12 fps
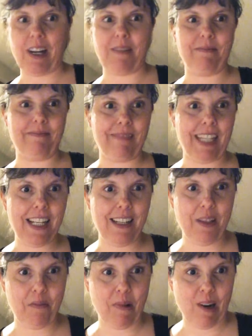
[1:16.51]
I'm late
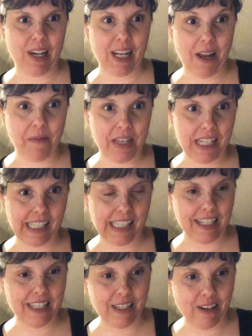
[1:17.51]
to the party,
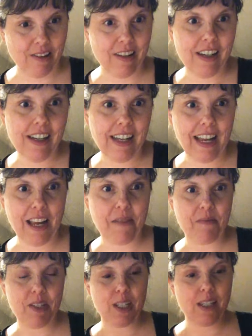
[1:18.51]
obviously, so
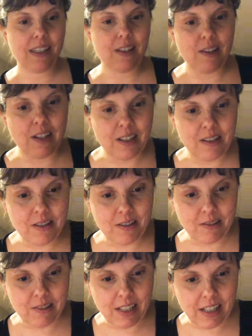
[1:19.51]
I'm just starting
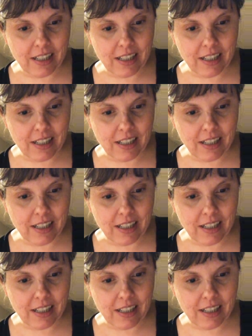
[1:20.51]
to